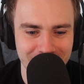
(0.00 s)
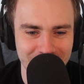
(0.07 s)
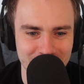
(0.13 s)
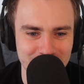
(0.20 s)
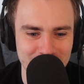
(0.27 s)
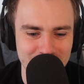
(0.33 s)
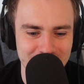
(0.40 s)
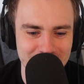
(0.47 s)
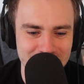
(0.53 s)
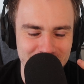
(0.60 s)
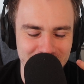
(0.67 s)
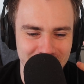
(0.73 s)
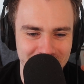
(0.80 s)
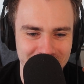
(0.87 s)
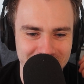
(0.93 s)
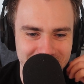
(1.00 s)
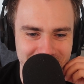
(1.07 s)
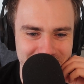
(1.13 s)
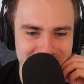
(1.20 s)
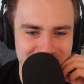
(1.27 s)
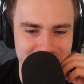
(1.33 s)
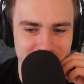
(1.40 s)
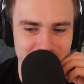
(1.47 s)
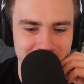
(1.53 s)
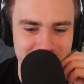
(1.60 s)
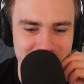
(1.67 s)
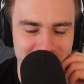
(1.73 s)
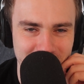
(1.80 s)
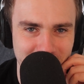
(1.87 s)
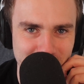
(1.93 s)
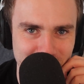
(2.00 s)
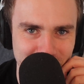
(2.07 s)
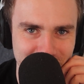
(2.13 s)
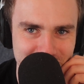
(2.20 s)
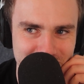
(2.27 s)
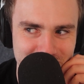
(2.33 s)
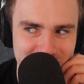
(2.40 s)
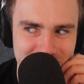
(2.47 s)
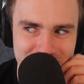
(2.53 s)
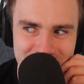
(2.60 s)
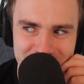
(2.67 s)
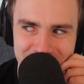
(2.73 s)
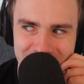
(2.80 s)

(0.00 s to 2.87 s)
I hope we're nice company for you.